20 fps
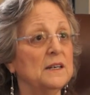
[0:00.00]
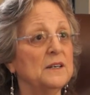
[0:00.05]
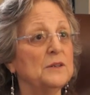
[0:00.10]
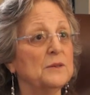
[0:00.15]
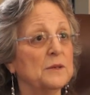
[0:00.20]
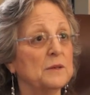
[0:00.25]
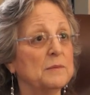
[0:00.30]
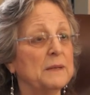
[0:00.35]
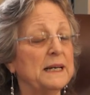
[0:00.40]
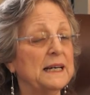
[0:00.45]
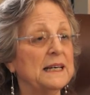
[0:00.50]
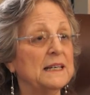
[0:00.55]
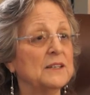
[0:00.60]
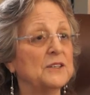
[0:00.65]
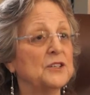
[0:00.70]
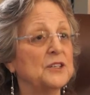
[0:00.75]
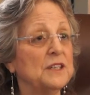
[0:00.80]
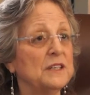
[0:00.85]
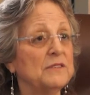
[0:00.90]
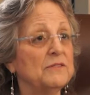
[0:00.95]

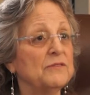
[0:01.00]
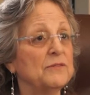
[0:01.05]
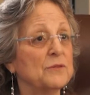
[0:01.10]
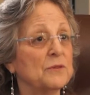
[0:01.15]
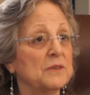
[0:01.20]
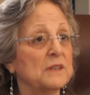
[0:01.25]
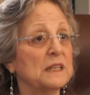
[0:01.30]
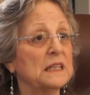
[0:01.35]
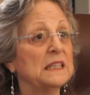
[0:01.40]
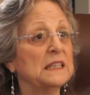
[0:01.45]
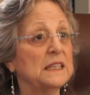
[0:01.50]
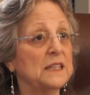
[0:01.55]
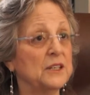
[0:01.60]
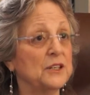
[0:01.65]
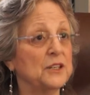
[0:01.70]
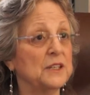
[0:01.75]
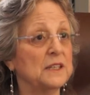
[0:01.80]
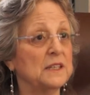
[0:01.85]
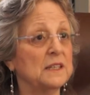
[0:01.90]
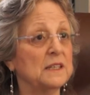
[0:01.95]
neurobiology for the
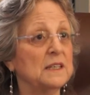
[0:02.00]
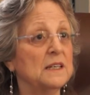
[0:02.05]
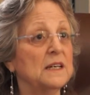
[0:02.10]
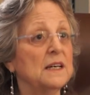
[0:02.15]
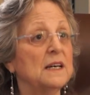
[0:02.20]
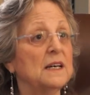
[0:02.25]
clinician